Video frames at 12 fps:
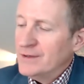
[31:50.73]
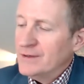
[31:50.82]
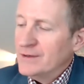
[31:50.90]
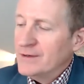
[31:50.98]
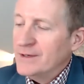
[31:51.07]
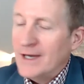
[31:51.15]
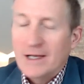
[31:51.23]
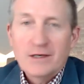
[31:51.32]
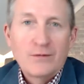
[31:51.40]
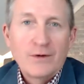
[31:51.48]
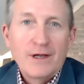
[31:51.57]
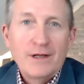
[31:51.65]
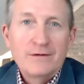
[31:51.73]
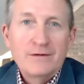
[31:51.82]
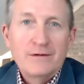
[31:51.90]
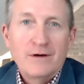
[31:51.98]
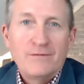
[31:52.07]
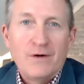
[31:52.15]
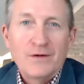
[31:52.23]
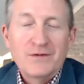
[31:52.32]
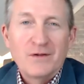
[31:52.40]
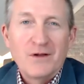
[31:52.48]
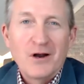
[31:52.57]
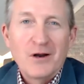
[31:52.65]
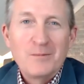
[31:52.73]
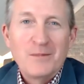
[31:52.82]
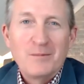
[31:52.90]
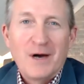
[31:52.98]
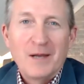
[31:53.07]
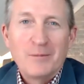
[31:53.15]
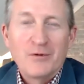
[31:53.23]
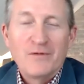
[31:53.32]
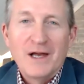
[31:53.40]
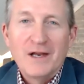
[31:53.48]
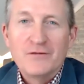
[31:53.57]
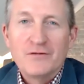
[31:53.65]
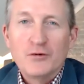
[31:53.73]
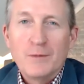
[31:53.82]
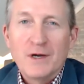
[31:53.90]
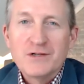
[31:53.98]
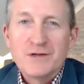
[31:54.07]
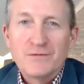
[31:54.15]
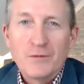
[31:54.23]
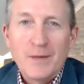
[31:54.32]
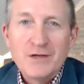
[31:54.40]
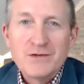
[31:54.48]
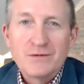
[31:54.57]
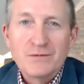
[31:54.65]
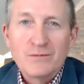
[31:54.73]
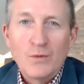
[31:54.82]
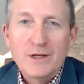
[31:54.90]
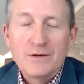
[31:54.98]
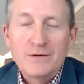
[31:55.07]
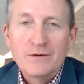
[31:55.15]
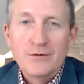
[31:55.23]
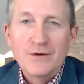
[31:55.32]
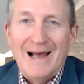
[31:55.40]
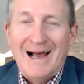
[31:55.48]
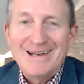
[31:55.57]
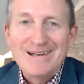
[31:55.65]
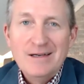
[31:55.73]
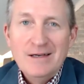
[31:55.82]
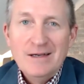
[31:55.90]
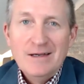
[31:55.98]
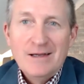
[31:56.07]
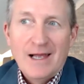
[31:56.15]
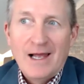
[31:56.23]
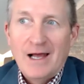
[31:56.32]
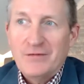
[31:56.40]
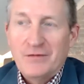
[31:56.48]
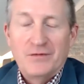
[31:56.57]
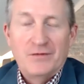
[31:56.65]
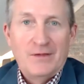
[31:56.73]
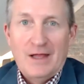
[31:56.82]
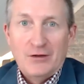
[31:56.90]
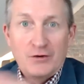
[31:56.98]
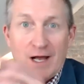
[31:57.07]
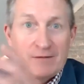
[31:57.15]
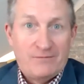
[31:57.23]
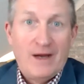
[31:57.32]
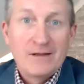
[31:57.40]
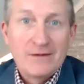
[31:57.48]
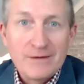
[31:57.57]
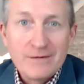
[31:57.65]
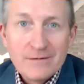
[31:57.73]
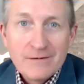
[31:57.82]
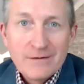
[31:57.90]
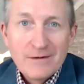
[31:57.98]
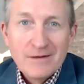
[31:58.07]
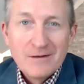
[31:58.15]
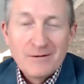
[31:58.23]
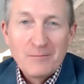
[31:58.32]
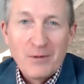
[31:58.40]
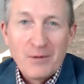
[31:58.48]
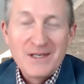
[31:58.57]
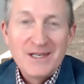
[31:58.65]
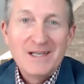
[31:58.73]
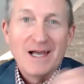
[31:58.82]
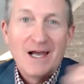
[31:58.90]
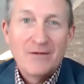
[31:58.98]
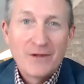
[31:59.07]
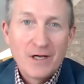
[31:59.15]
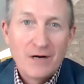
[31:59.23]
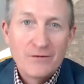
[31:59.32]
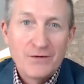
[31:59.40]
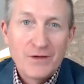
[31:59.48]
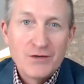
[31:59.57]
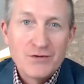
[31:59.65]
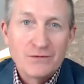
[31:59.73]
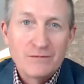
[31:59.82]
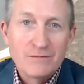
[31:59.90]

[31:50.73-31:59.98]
not create a false alarm by providing too much information when you're not filing, but you need to have the conversation,